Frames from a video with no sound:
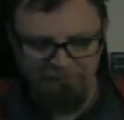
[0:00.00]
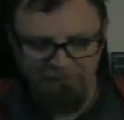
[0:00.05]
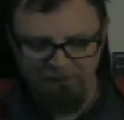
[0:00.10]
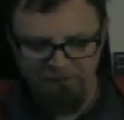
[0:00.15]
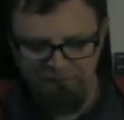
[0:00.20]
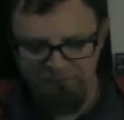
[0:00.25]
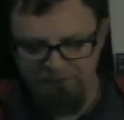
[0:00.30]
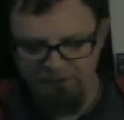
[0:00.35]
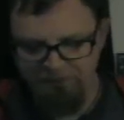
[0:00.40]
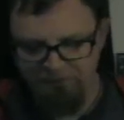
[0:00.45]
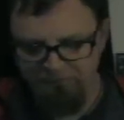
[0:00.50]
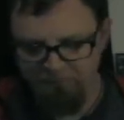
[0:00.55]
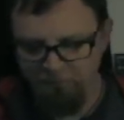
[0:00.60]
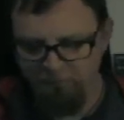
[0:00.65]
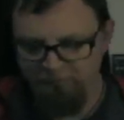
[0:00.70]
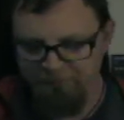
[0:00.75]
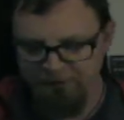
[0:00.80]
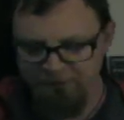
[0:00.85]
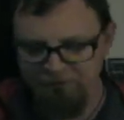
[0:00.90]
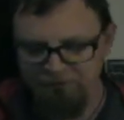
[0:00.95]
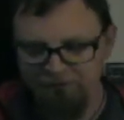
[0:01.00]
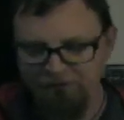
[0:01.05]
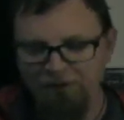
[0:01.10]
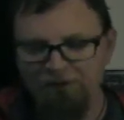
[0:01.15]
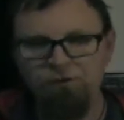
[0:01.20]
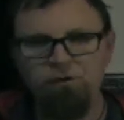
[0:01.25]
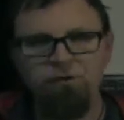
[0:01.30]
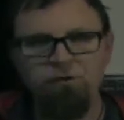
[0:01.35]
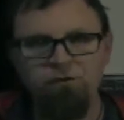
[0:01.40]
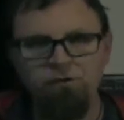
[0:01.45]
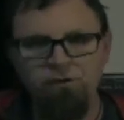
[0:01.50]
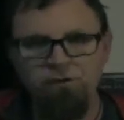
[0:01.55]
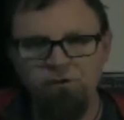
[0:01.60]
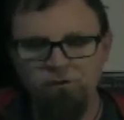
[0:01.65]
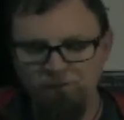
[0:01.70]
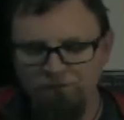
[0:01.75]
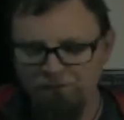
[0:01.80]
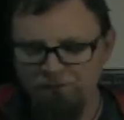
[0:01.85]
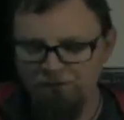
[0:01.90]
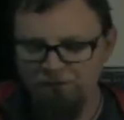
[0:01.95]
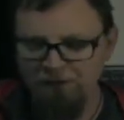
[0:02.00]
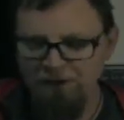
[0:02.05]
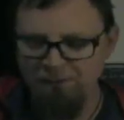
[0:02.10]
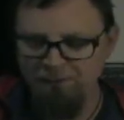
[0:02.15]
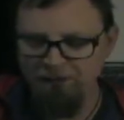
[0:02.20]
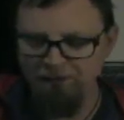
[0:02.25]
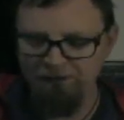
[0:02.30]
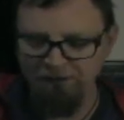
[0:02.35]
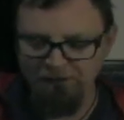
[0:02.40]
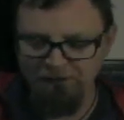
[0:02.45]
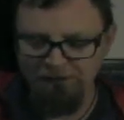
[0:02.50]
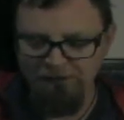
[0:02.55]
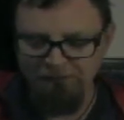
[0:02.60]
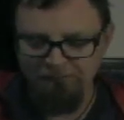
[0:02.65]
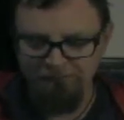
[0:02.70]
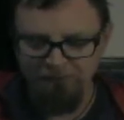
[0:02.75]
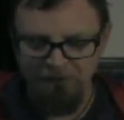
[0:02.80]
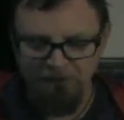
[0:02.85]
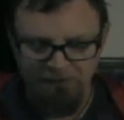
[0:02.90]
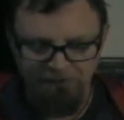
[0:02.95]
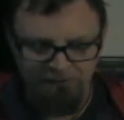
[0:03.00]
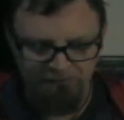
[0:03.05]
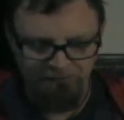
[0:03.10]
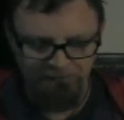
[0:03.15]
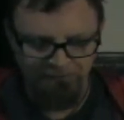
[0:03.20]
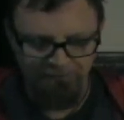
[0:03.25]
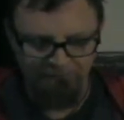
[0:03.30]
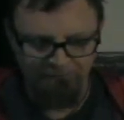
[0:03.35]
got to be careful what pages I turn to to keep this clean for kids.